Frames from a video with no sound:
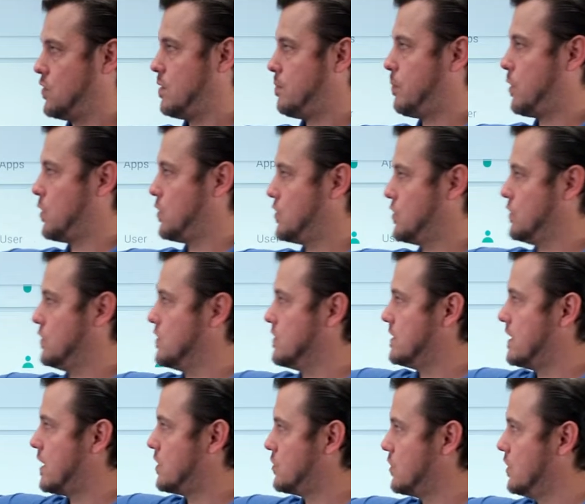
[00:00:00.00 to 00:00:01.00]
the personal
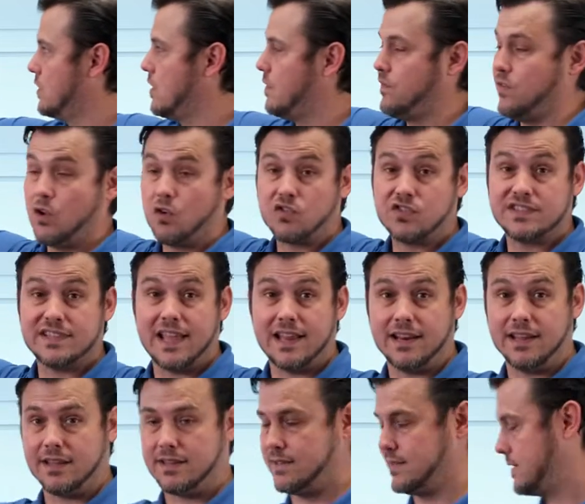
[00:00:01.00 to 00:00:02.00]
section of your
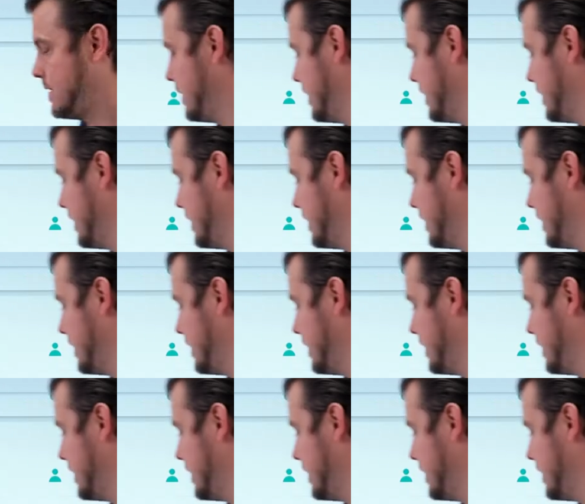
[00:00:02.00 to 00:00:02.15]
settings.